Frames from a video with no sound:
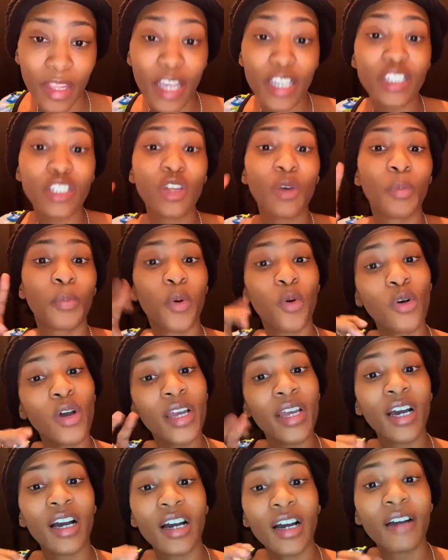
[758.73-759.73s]
That's the
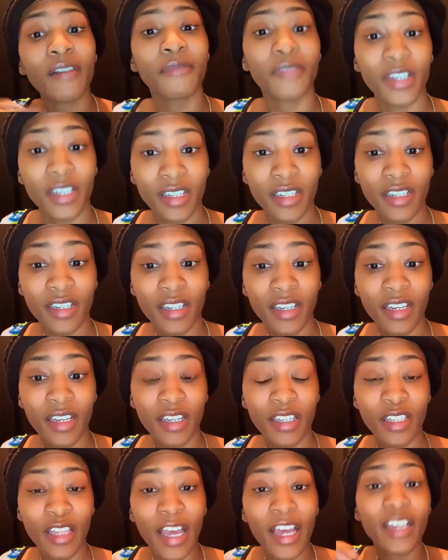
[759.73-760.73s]
point of it.
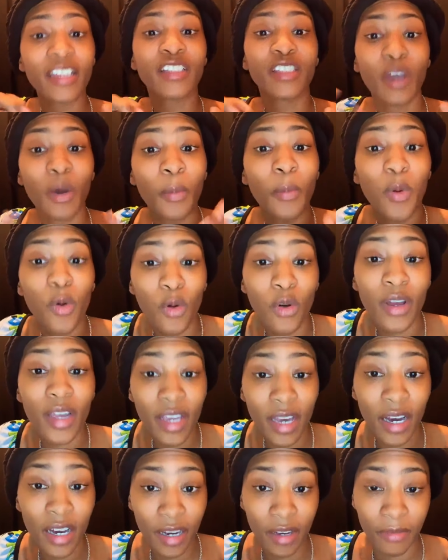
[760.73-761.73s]
That's the
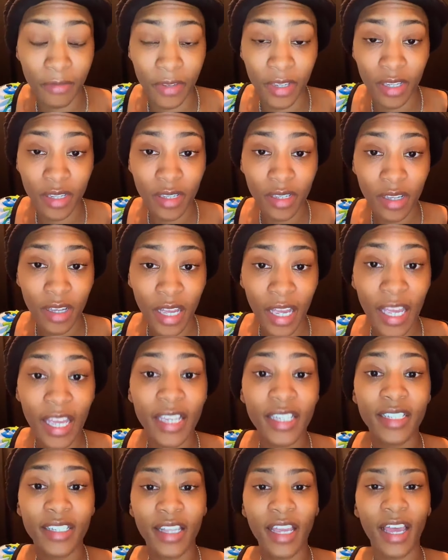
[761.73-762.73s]
point of it.
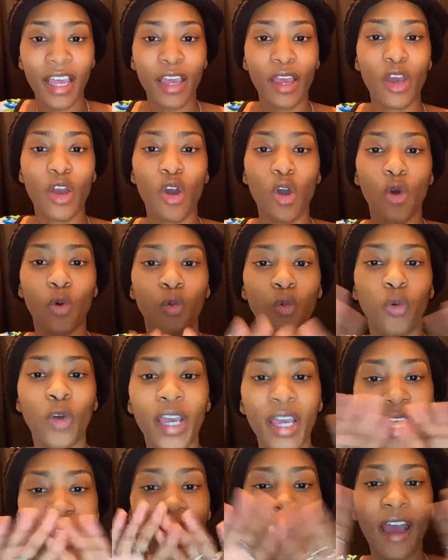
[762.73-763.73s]
Is that
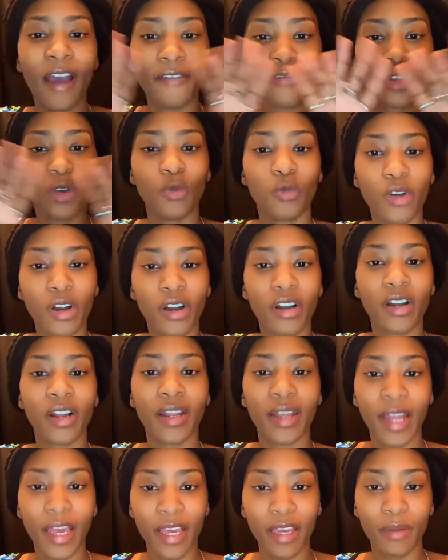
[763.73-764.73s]
we have to wear
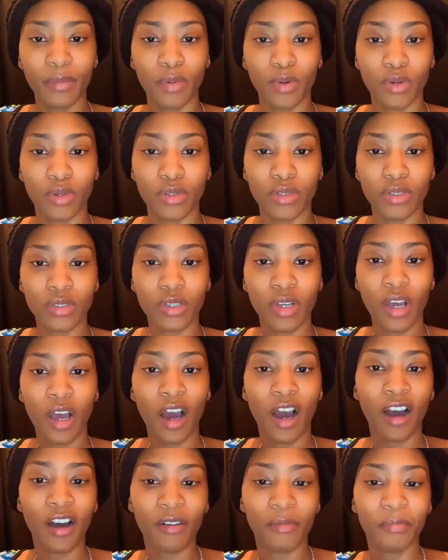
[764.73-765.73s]
the labels
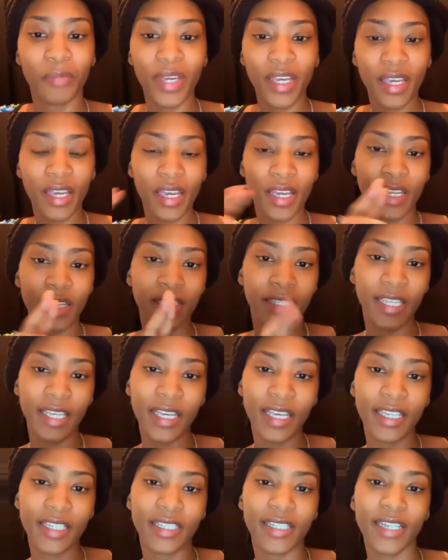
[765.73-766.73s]
of being
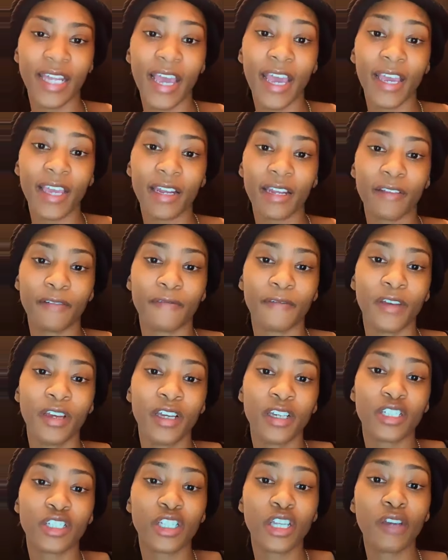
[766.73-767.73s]
these negative
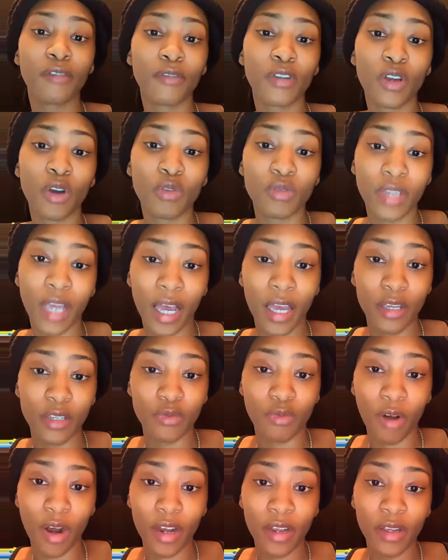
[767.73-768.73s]

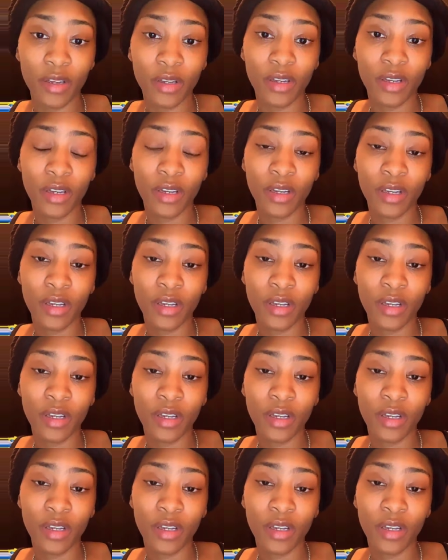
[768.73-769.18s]
stereotypes, right?